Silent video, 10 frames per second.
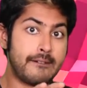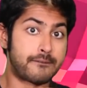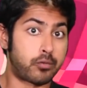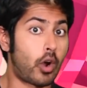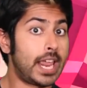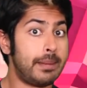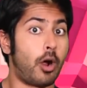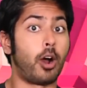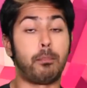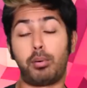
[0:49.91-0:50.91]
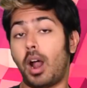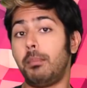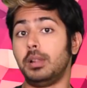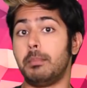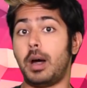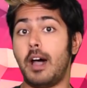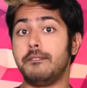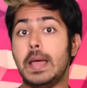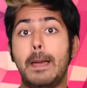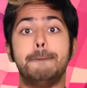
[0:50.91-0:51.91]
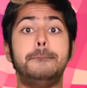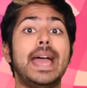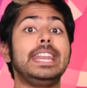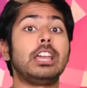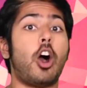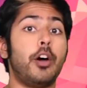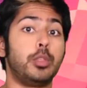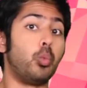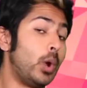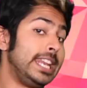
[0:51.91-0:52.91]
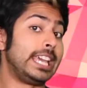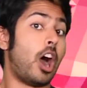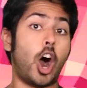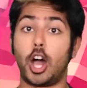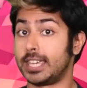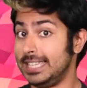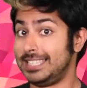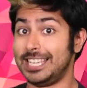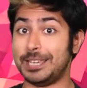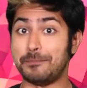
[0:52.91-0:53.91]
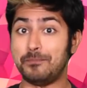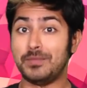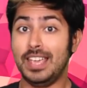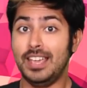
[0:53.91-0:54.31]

frame our problem of betting on the winning hockey team.